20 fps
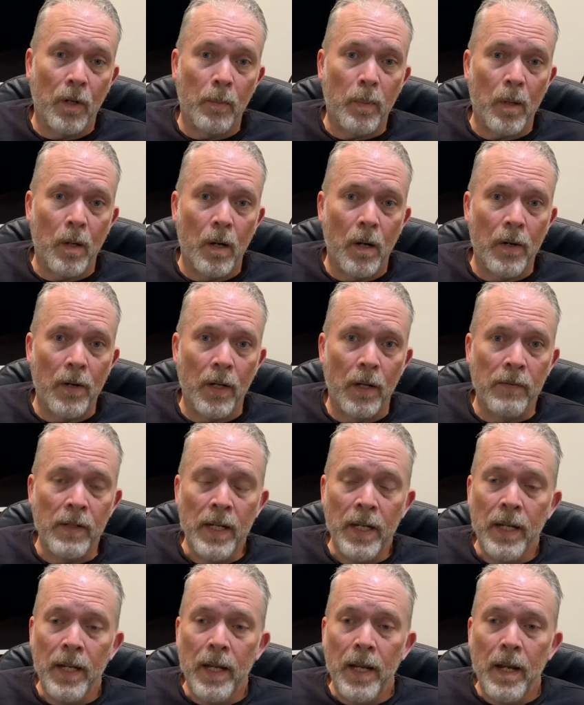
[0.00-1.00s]
a part of,
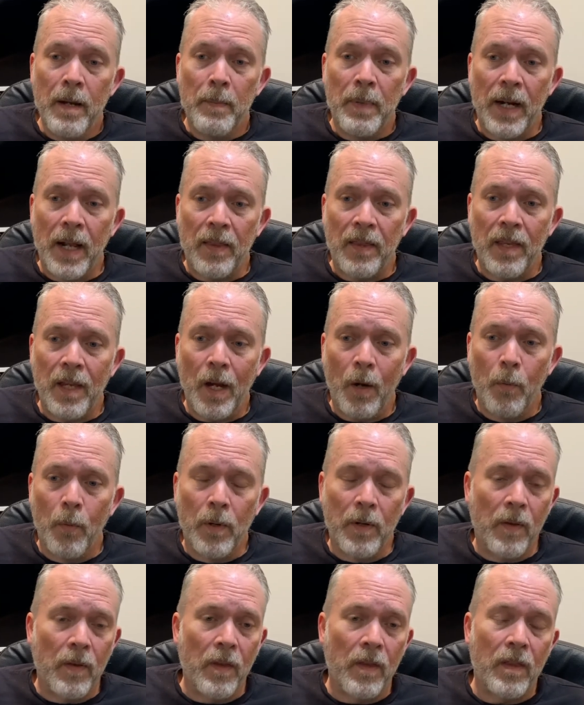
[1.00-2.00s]
but I think
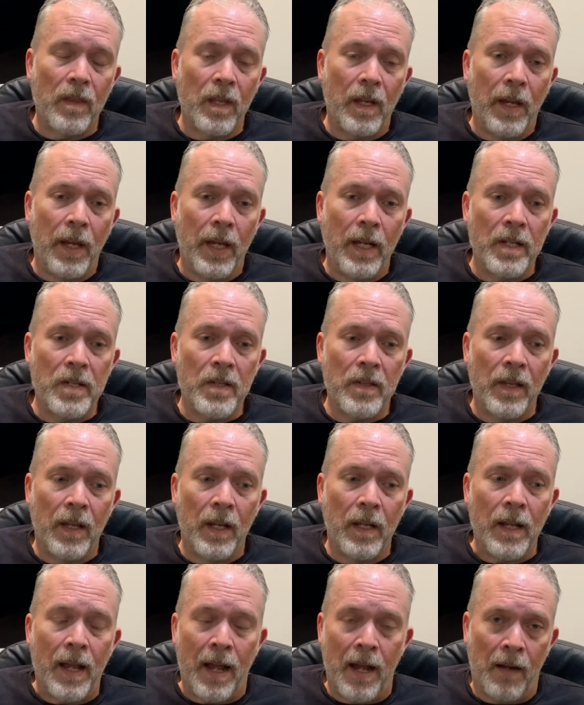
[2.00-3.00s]
one of the things
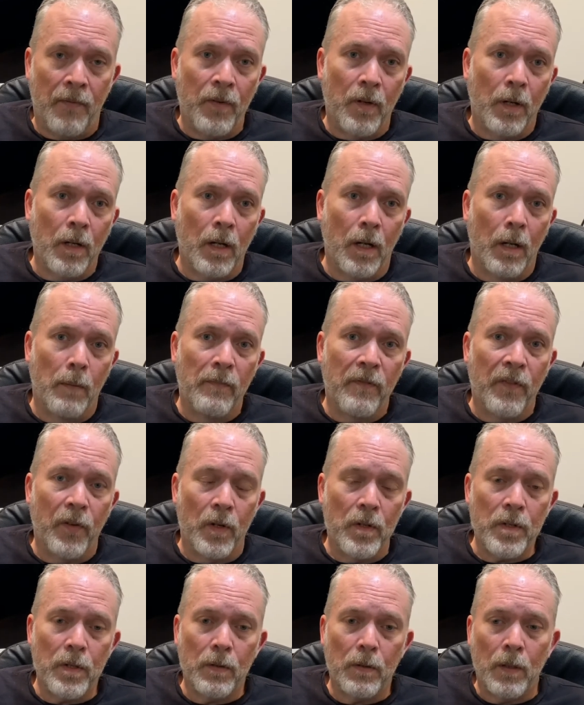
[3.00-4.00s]
that after
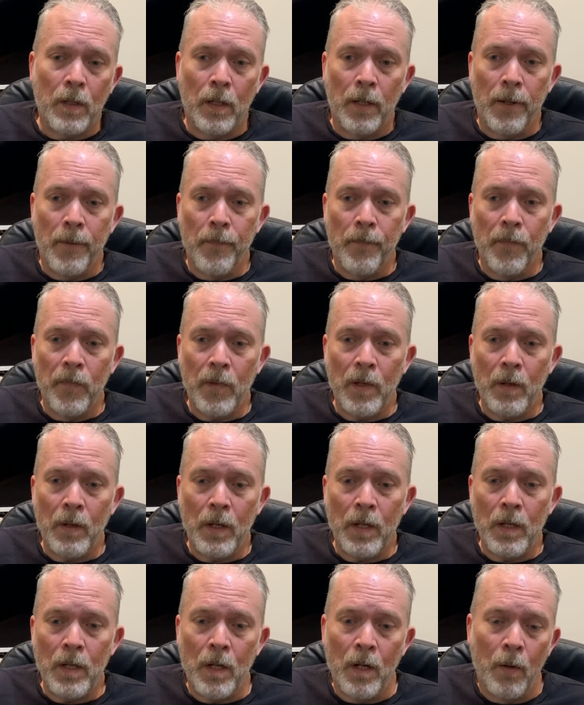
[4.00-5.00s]
comfort,
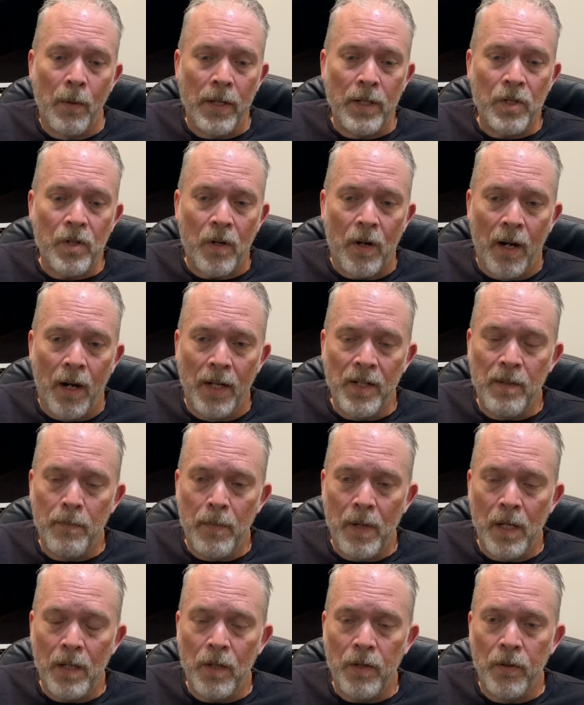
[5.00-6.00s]
in trying to
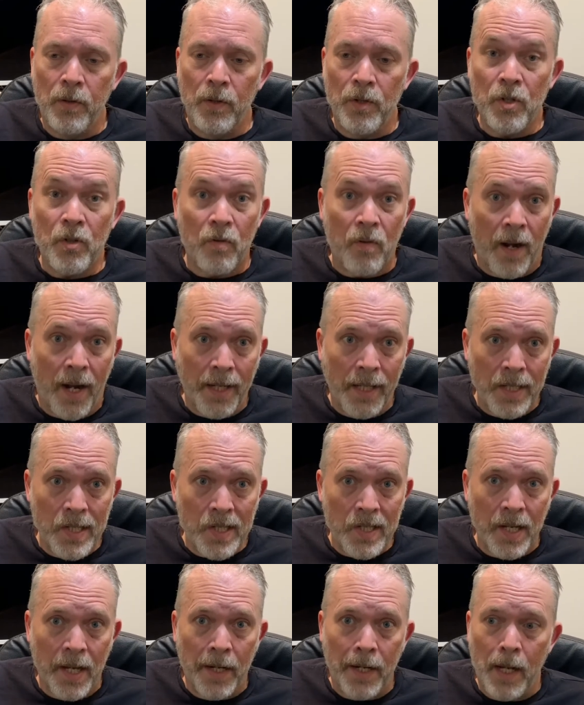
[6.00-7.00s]
make your training
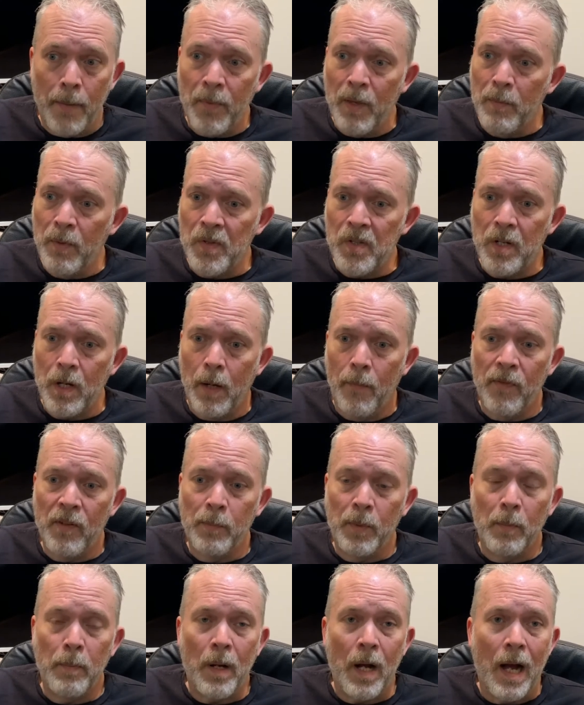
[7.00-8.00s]
setup the most
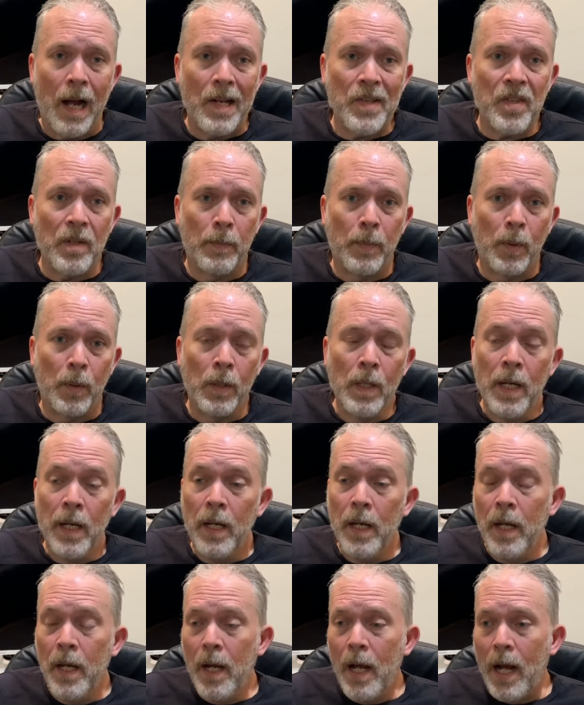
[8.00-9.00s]
comfortable possible,
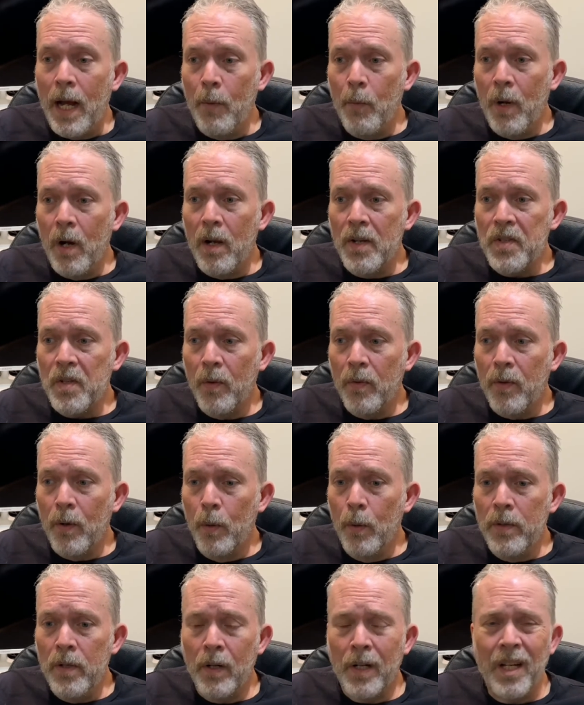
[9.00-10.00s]
I would also
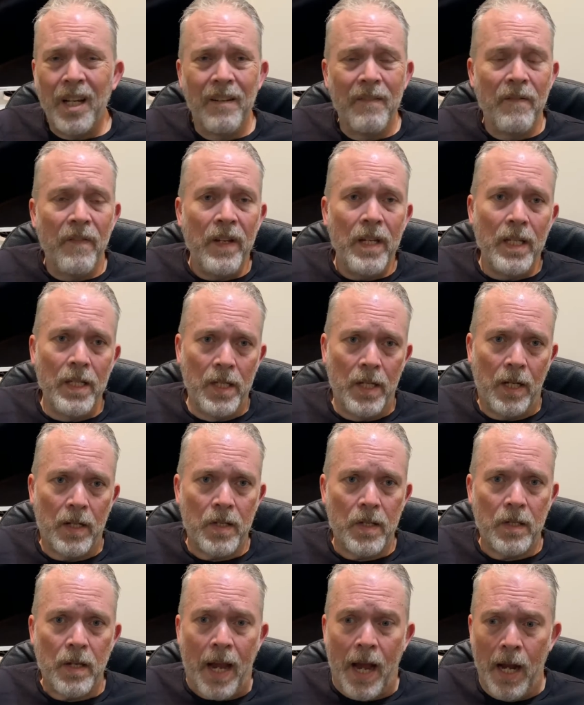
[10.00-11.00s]
throw in there
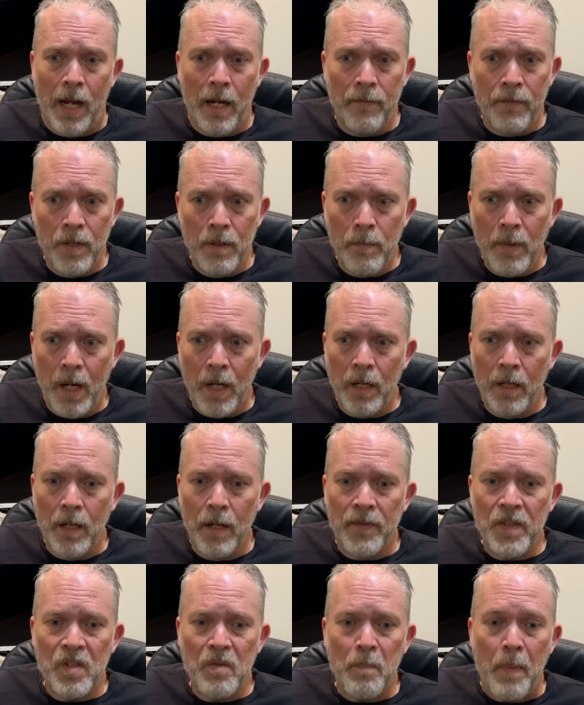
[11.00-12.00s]
convenience. Have you made
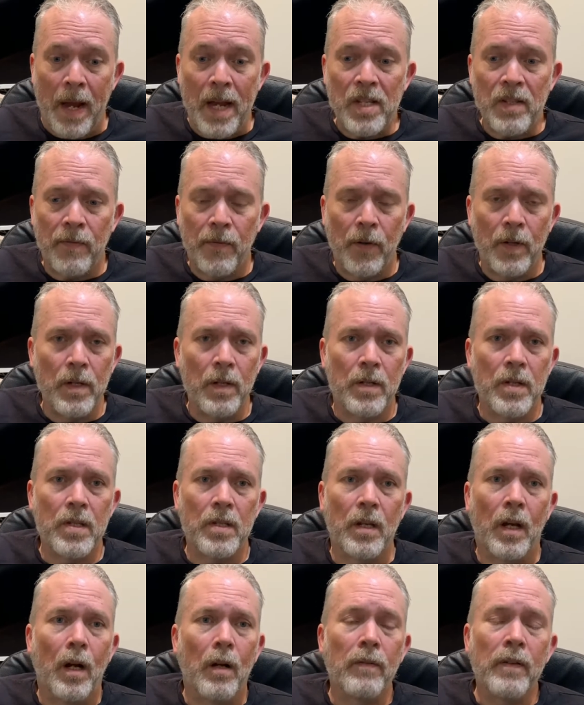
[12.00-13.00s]
enough space for
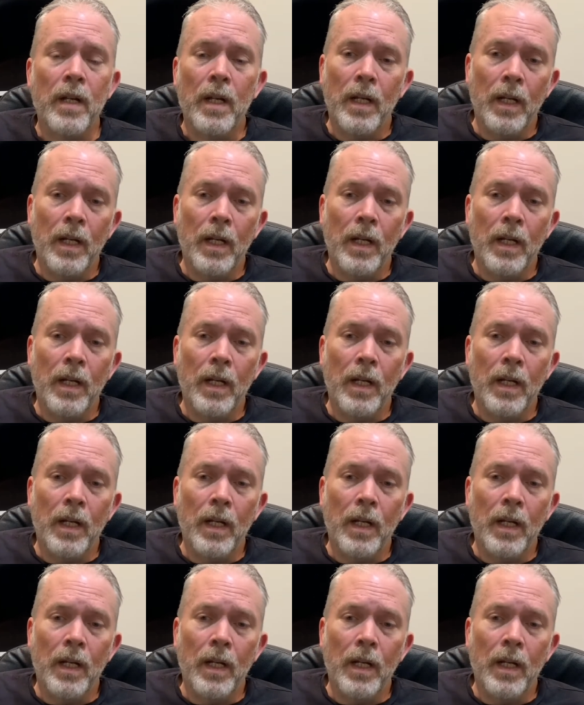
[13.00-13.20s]
yourself